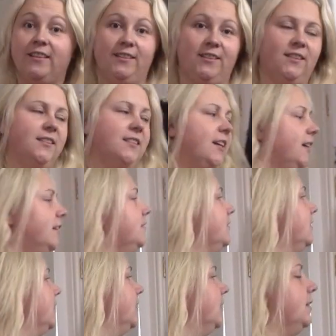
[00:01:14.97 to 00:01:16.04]
as you can tell,
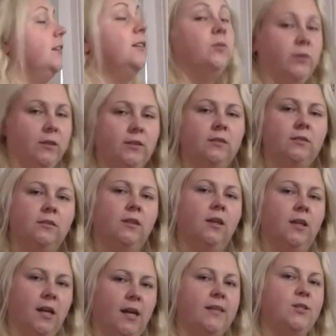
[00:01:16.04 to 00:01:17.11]
with
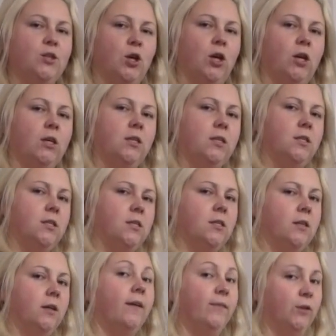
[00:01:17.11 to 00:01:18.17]
a nice skirt,
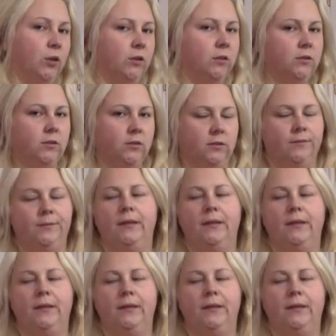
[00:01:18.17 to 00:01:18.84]
of course.